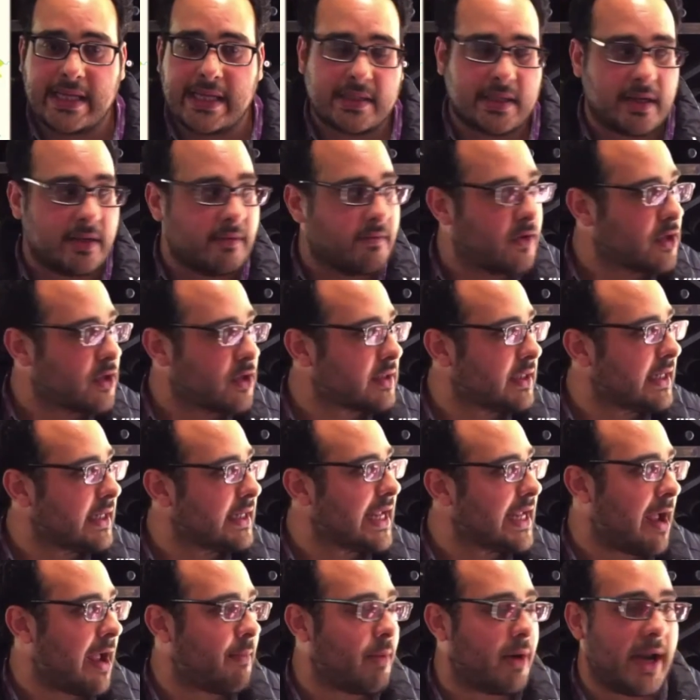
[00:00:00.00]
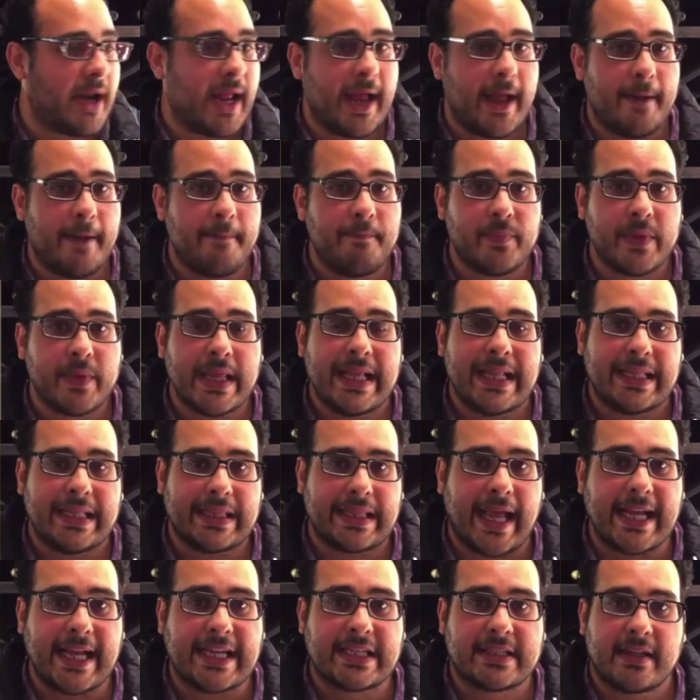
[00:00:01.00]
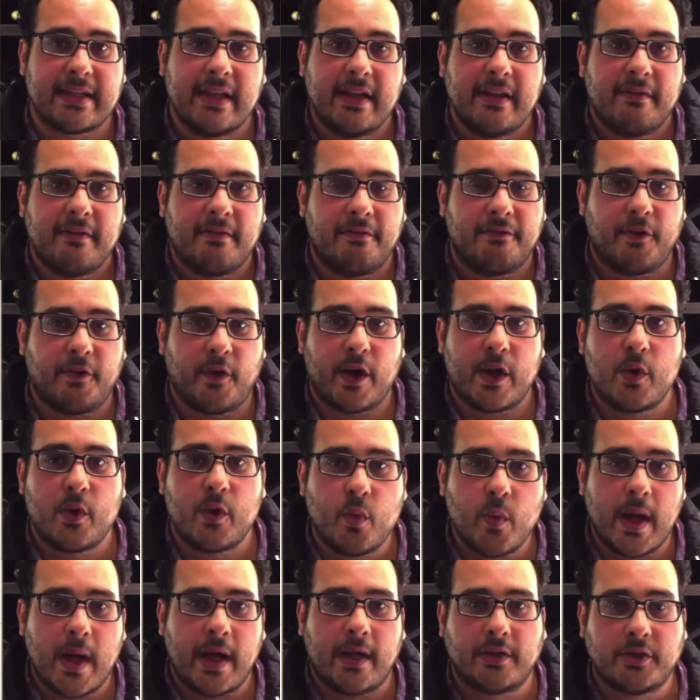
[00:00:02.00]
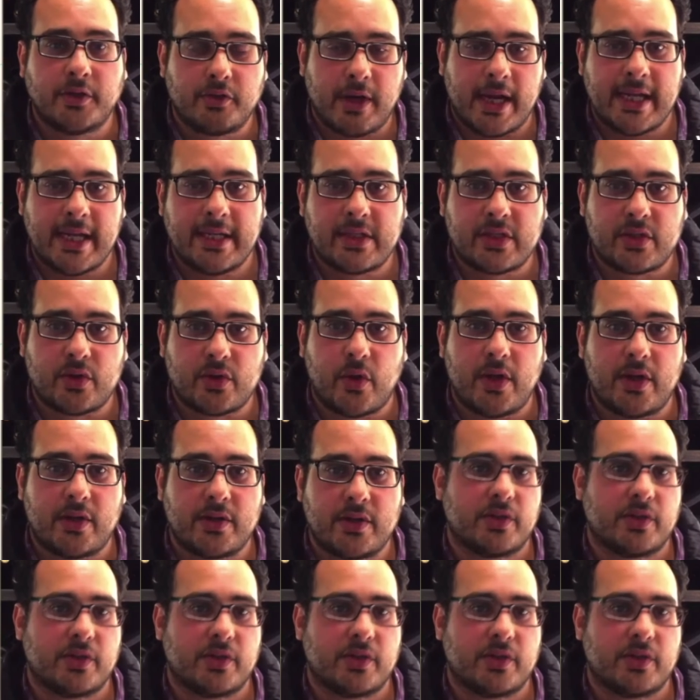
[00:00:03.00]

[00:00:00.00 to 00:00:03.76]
Conversely, Cabernet likes very well drained soils,